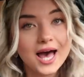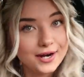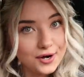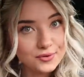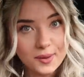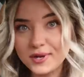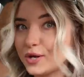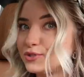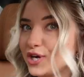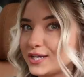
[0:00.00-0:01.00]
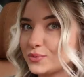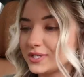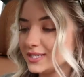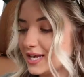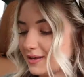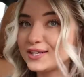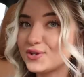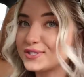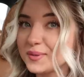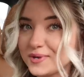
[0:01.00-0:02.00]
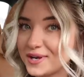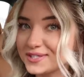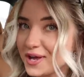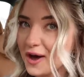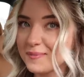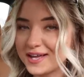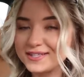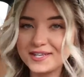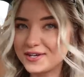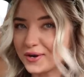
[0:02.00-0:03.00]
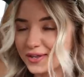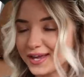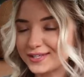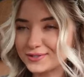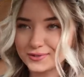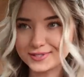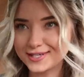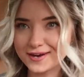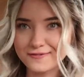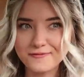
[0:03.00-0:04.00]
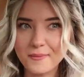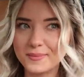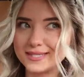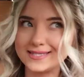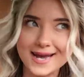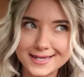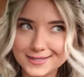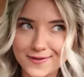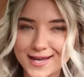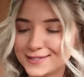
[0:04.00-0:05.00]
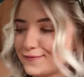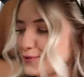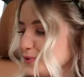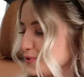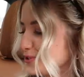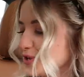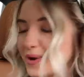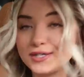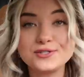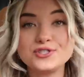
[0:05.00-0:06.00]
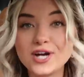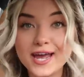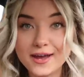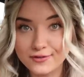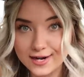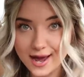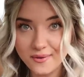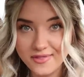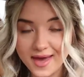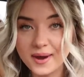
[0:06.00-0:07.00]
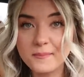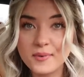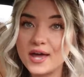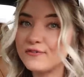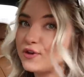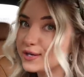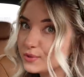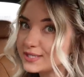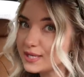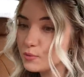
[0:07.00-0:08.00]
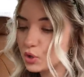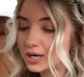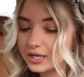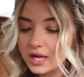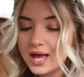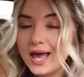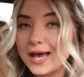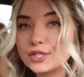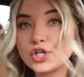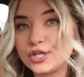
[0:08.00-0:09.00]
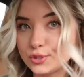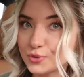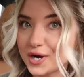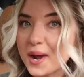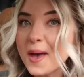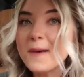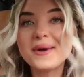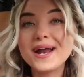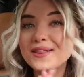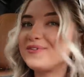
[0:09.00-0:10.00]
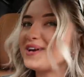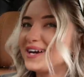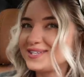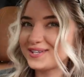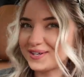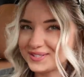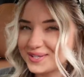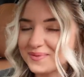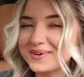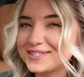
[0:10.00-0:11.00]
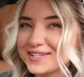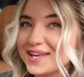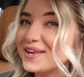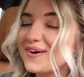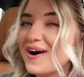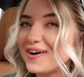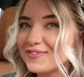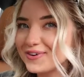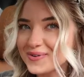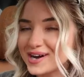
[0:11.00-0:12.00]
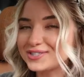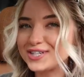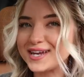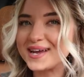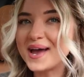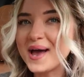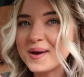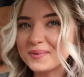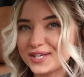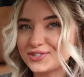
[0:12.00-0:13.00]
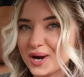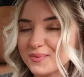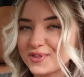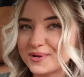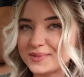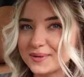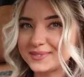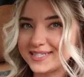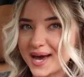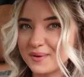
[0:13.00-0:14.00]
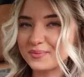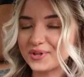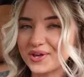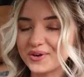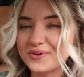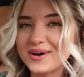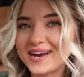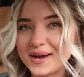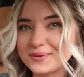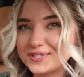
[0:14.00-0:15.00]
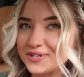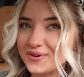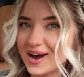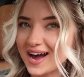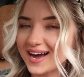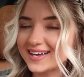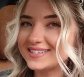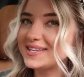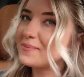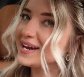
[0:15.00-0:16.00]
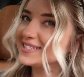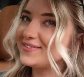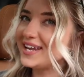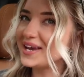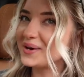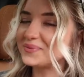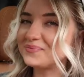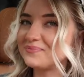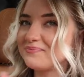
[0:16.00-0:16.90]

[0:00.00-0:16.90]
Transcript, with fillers: I don't know, let me know what you guys want to see. Saw some of y'all's comments and you are like, do stuff besides fast food. So I do try every now and then, but if you guys want to see more, I can try to do more. But I love you guys so, so much. Thank you all for watching. Please drop a thumbs up down below and I will see you guys in my next video.